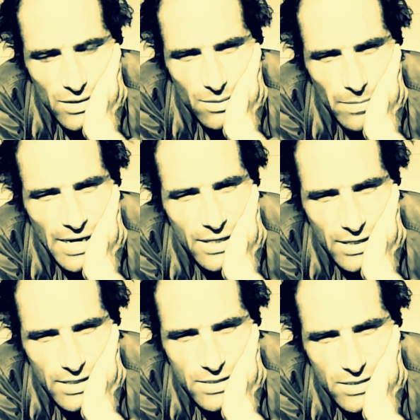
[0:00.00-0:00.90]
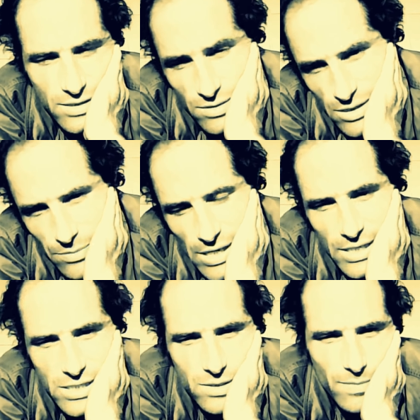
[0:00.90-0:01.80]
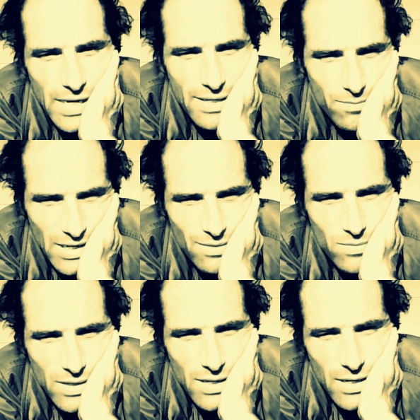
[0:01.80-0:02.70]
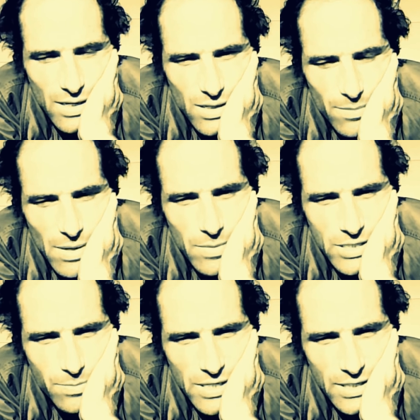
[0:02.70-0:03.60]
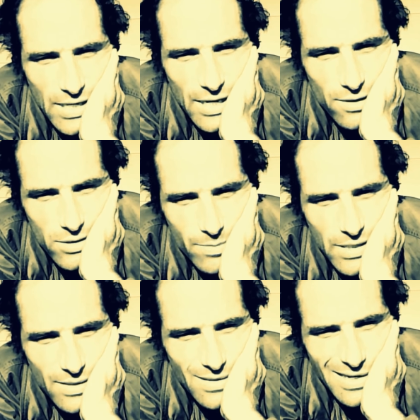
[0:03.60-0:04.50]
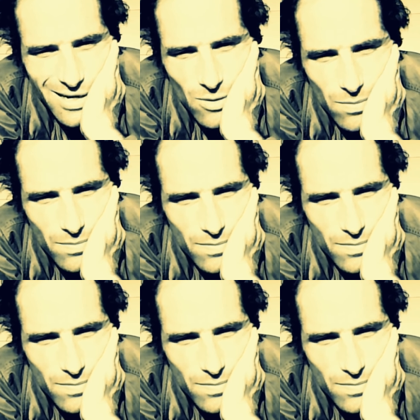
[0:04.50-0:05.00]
in many cases, in some cases, it might maybe some indicators, but you know,